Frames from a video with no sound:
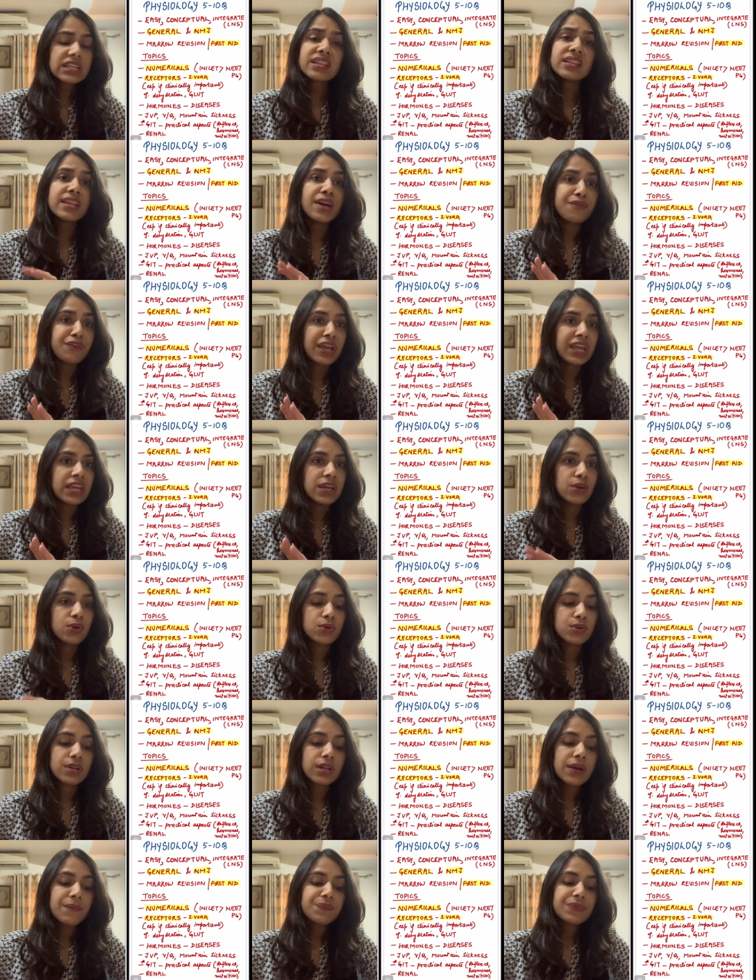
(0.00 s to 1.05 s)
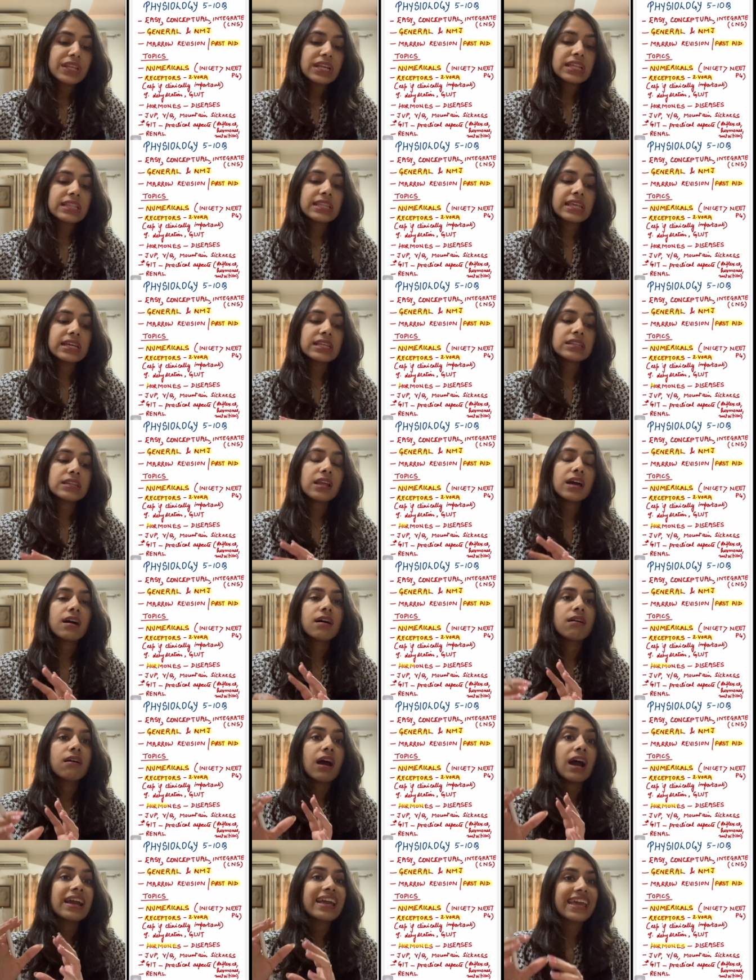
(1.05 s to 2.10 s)
they're very good then
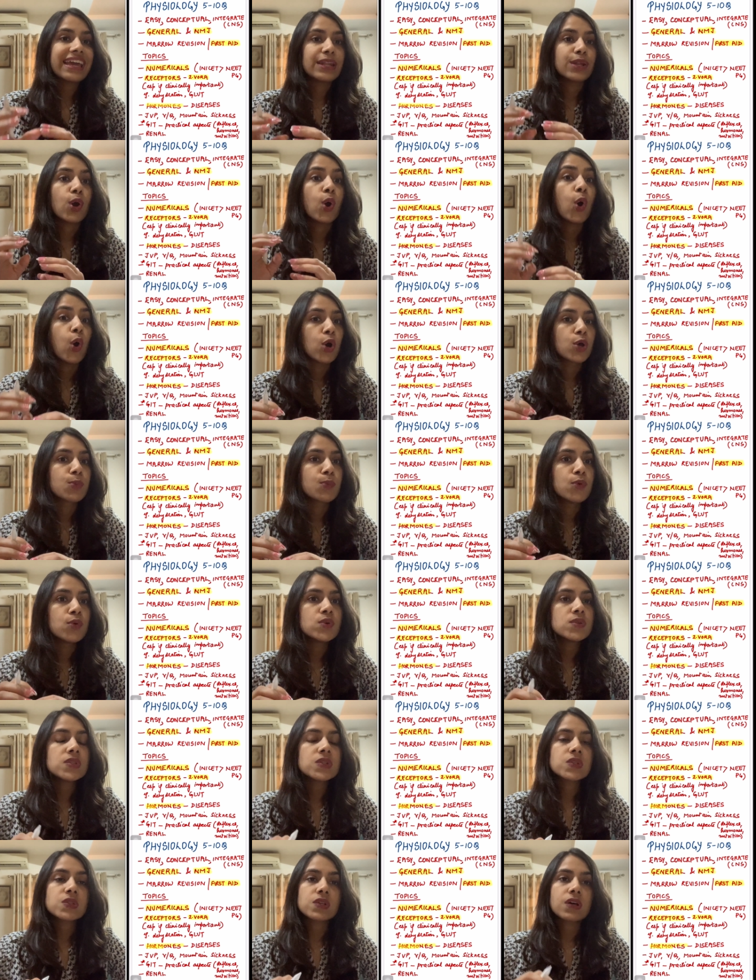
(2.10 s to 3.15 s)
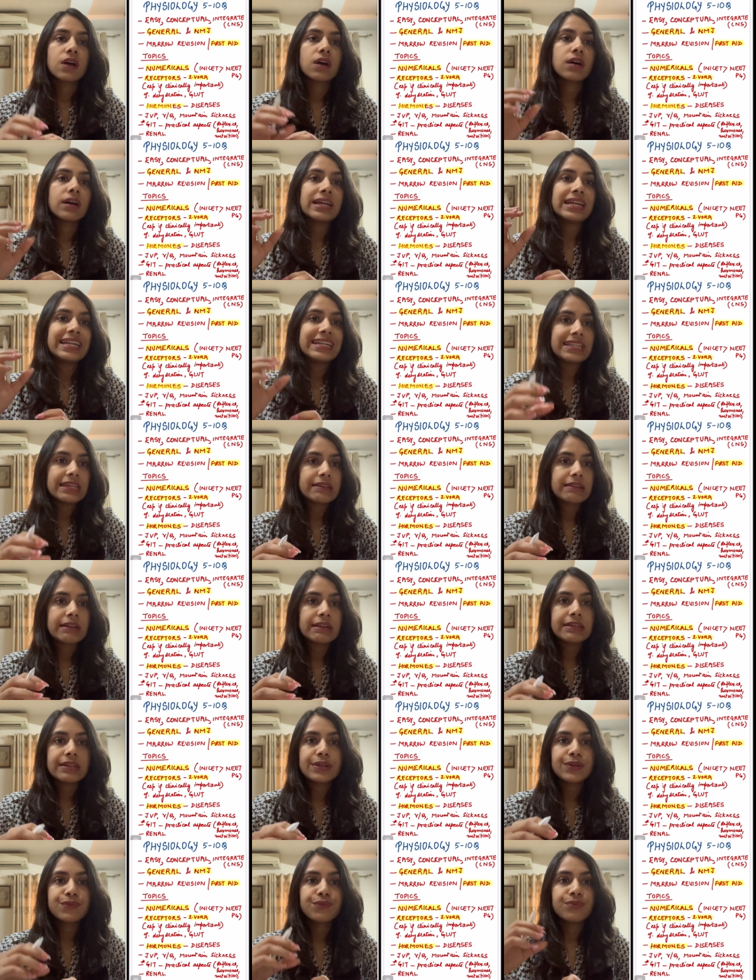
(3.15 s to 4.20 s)
uh, again hormones uh,
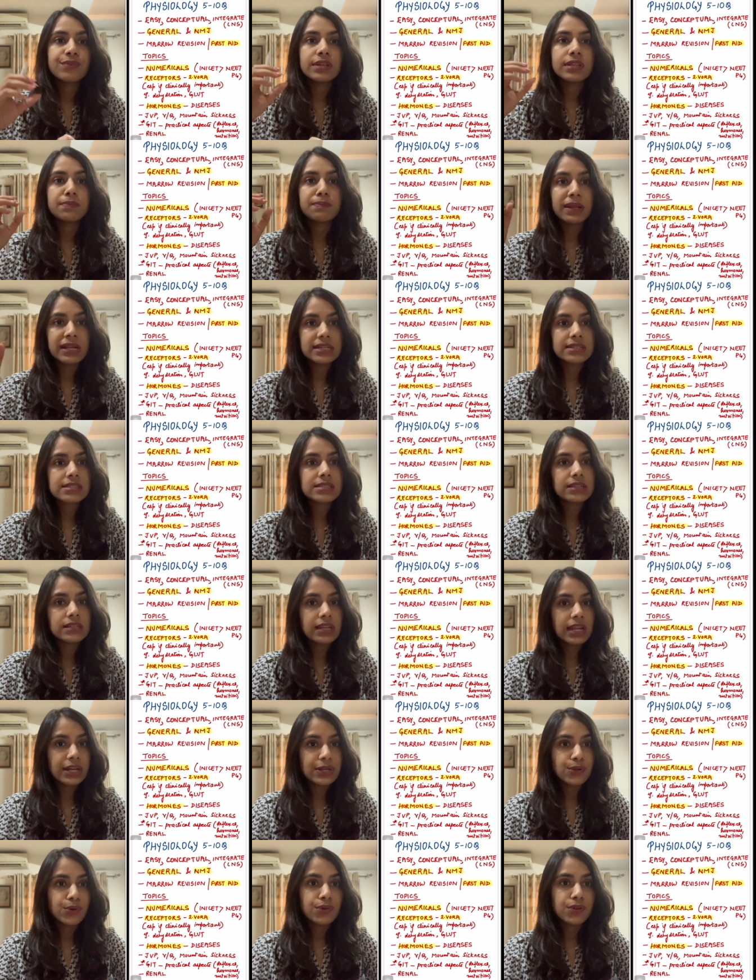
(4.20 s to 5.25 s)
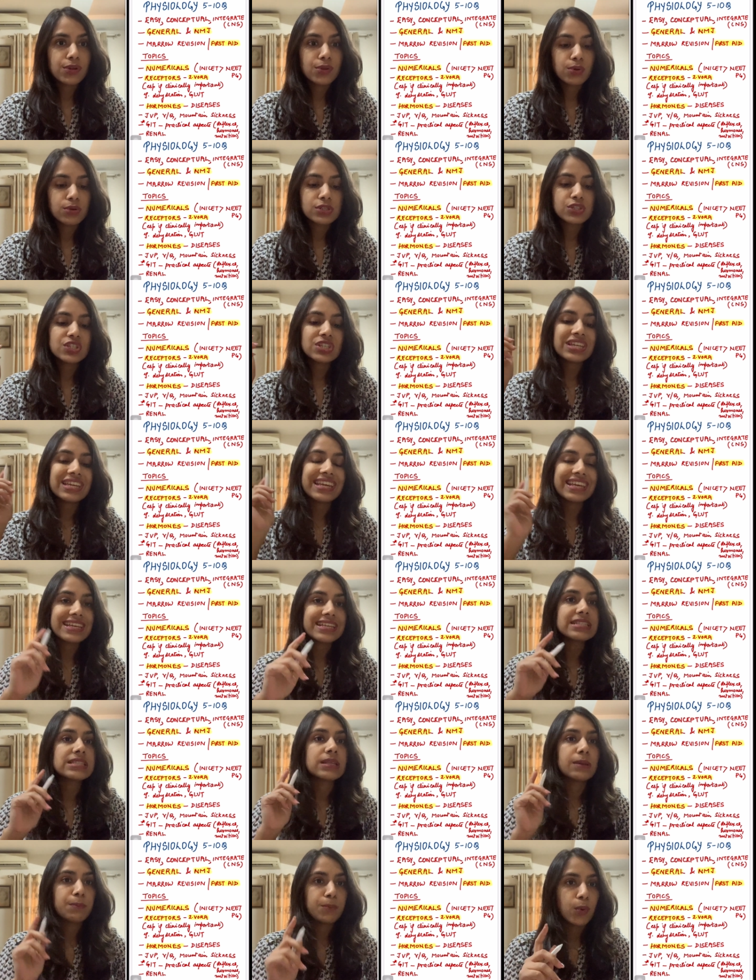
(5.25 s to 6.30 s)
integrated with medicine endocrinology
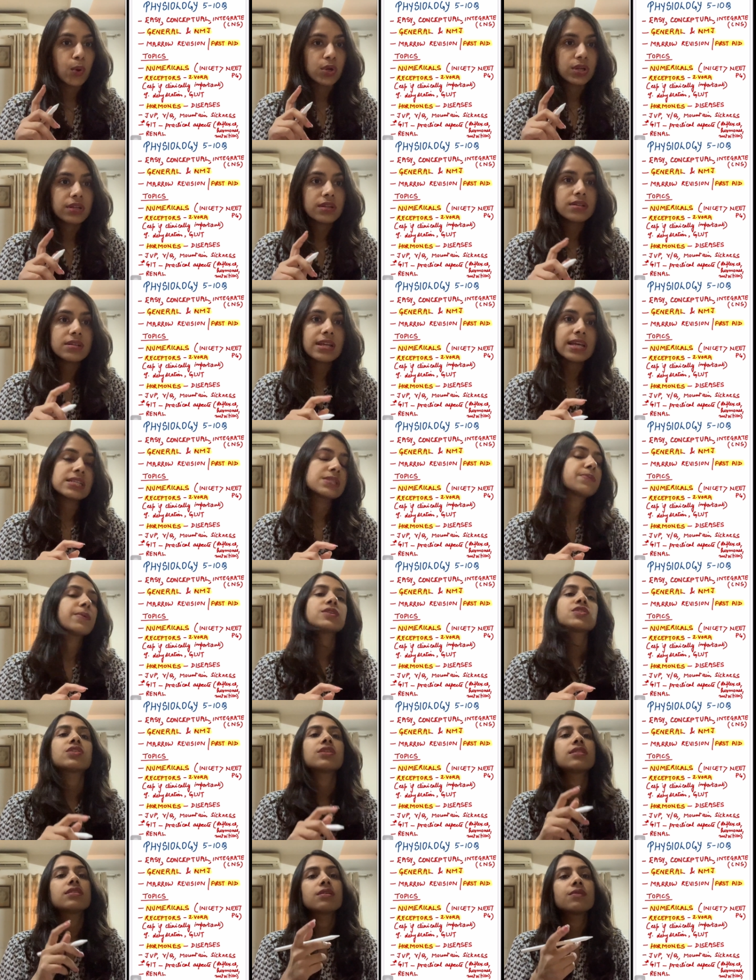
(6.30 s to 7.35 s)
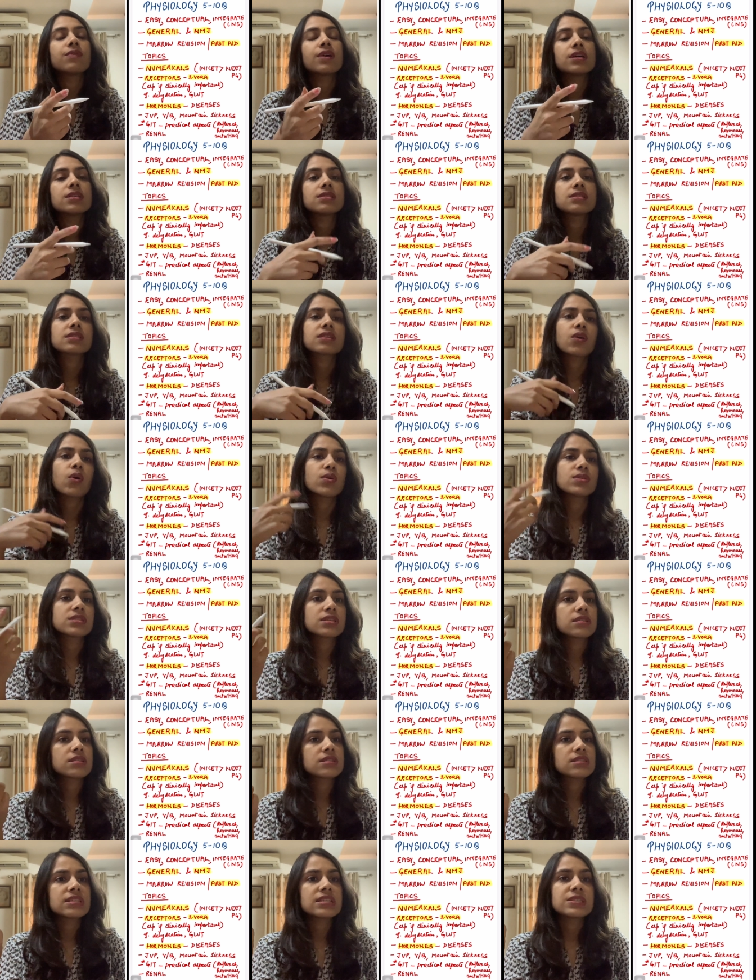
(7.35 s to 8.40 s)
is important especially the ones kaun
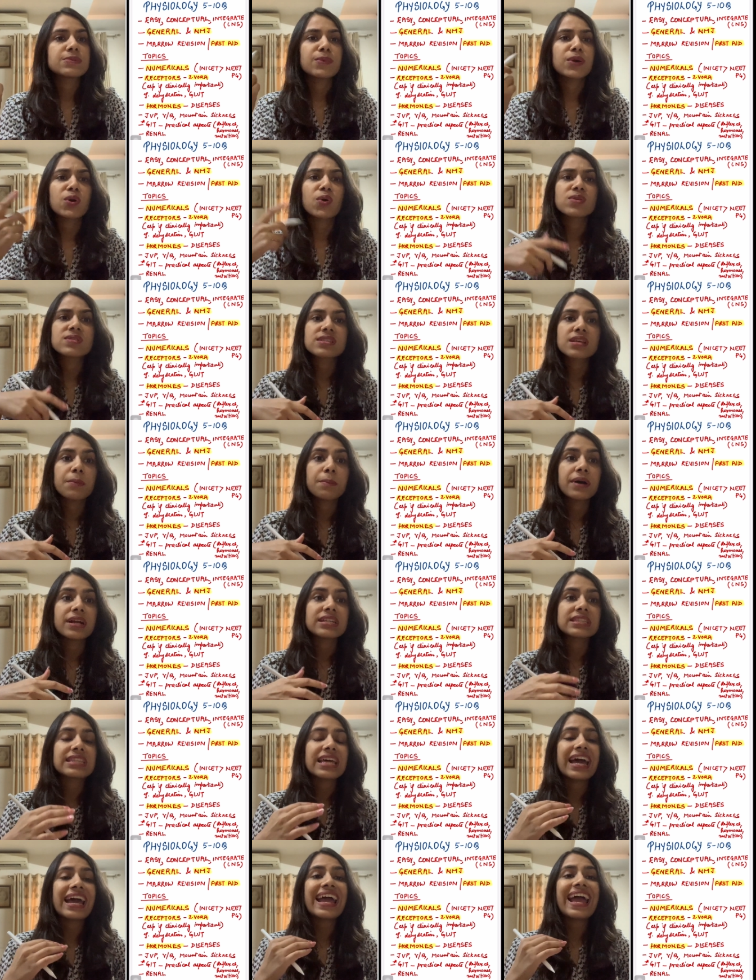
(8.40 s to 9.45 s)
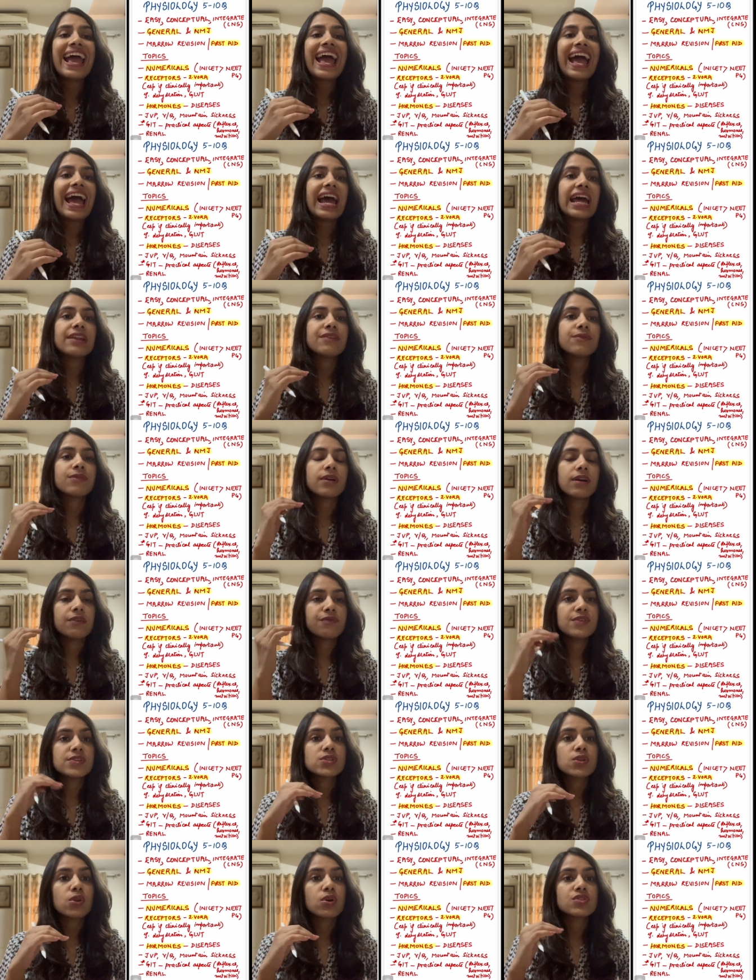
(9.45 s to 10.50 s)
disease mein kaun sa badhta hai and uh,
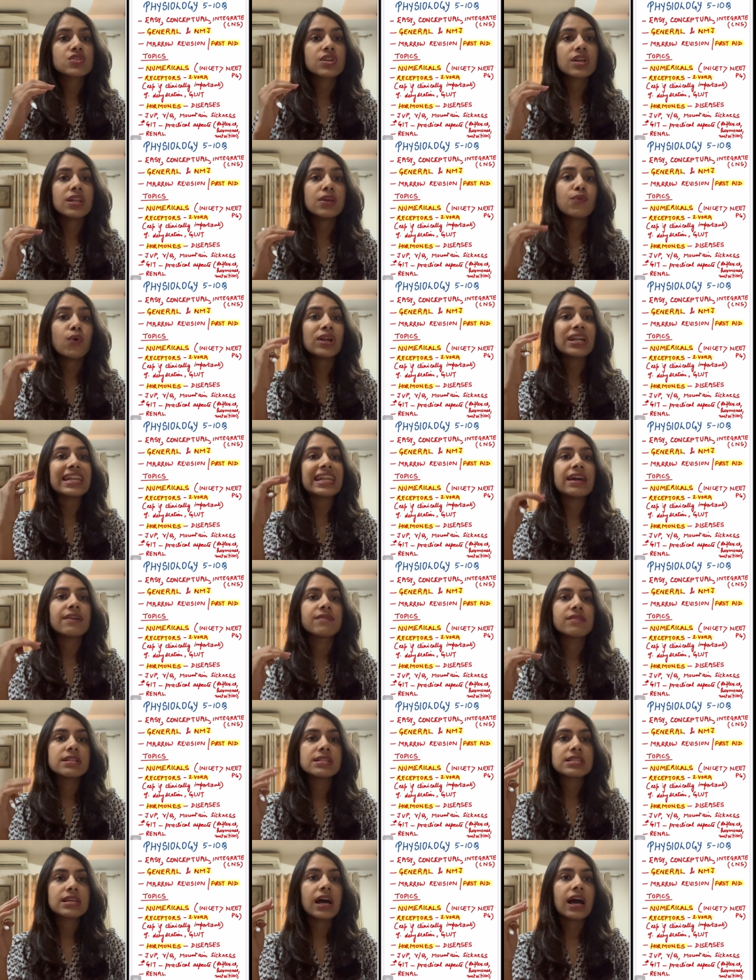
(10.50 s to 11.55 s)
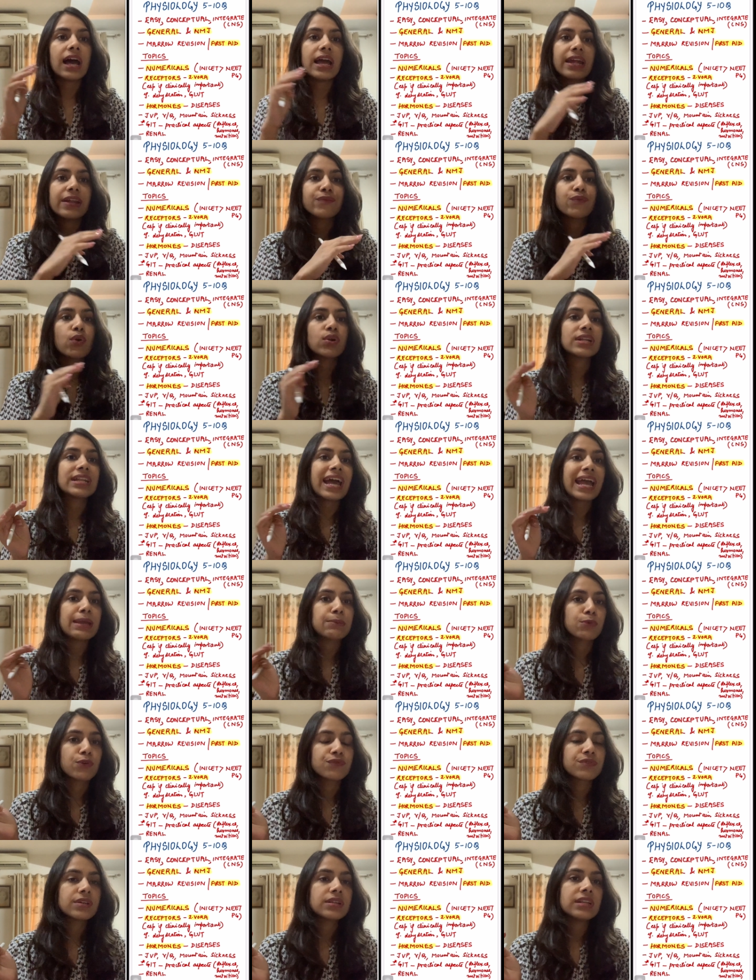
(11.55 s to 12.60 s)
physiologically what levels are high at what
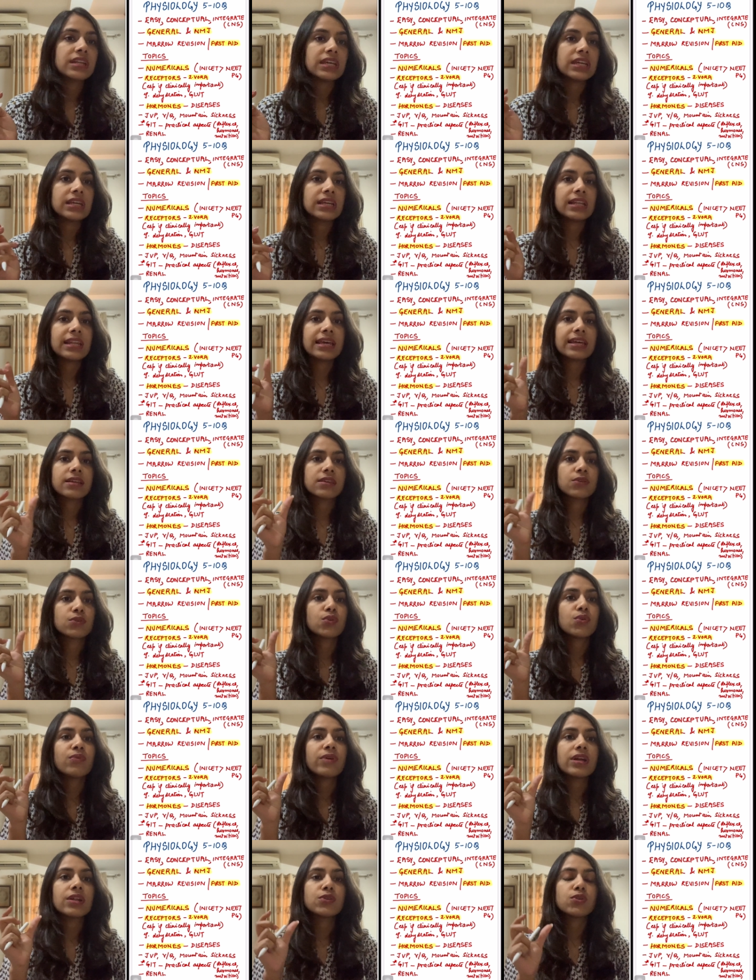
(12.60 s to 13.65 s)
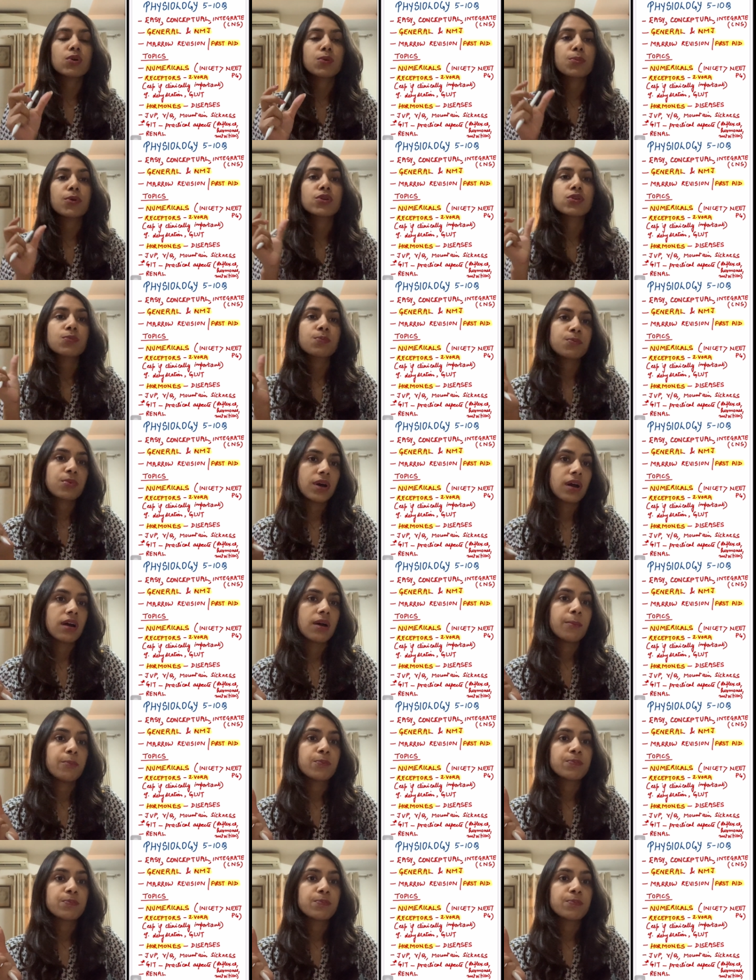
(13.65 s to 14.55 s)
time of the day like you know when you talk about uh,